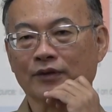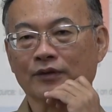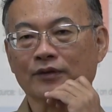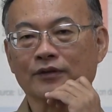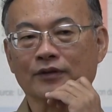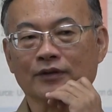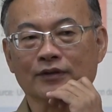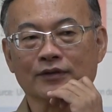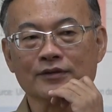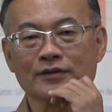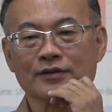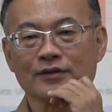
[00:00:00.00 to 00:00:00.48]
Yeah,
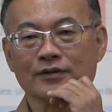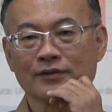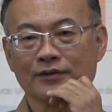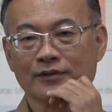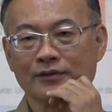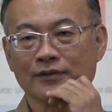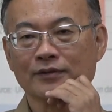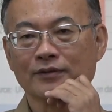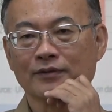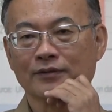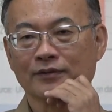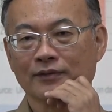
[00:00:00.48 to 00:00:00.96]
we have 6
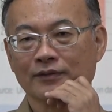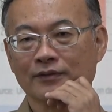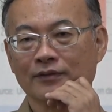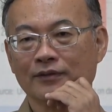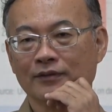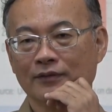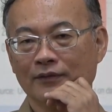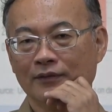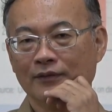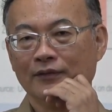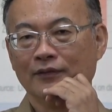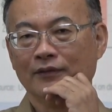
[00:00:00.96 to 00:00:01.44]

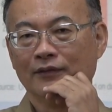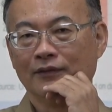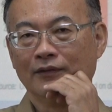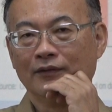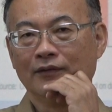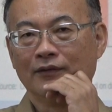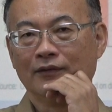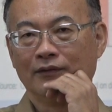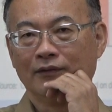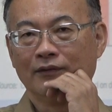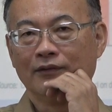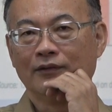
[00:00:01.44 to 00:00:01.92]

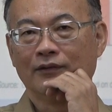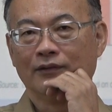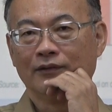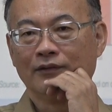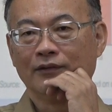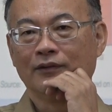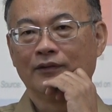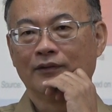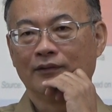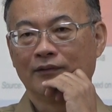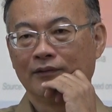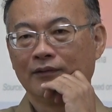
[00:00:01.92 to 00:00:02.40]
submarines right
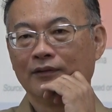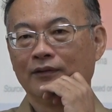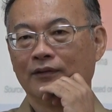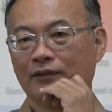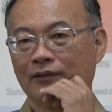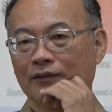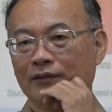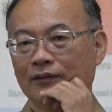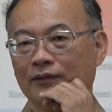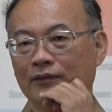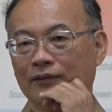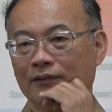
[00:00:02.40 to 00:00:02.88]

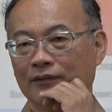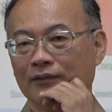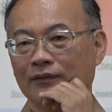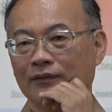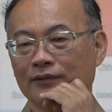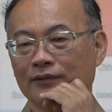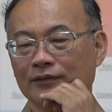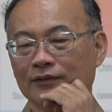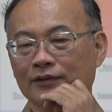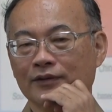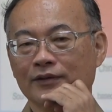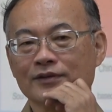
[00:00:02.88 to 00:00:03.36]
there.
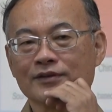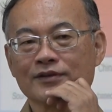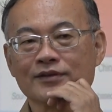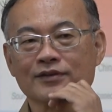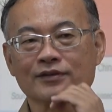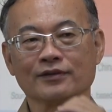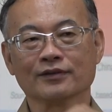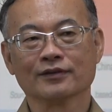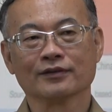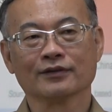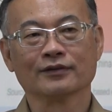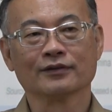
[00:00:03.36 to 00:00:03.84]
Yes.
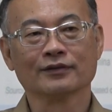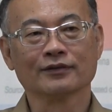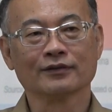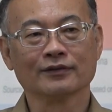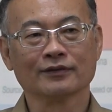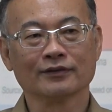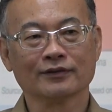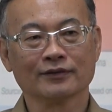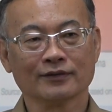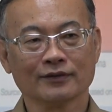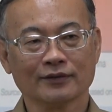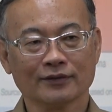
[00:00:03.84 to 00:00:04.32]

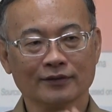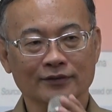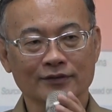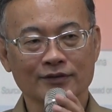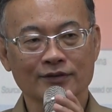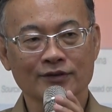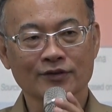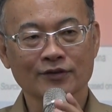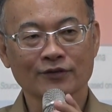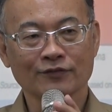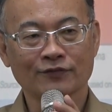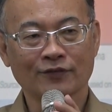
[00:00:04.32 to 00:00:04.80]

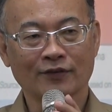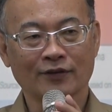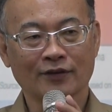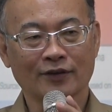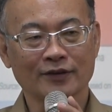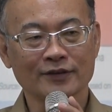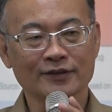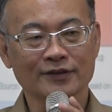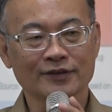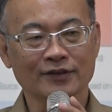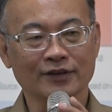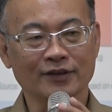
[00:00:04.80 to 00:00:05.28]
So far,
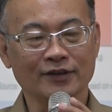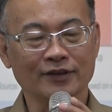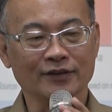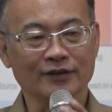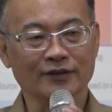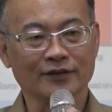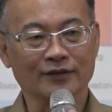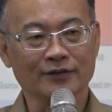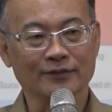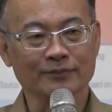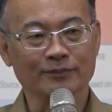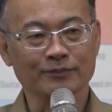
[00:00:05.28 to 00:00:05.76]
I think
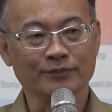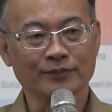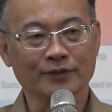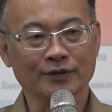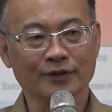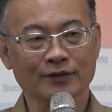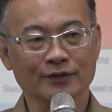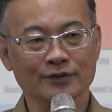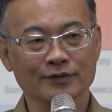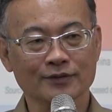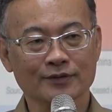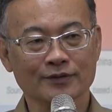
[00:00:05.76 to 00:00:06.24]

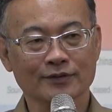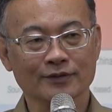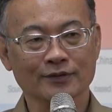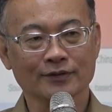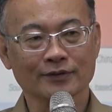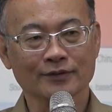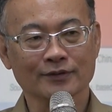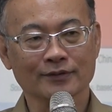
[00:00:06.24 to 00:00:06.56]
because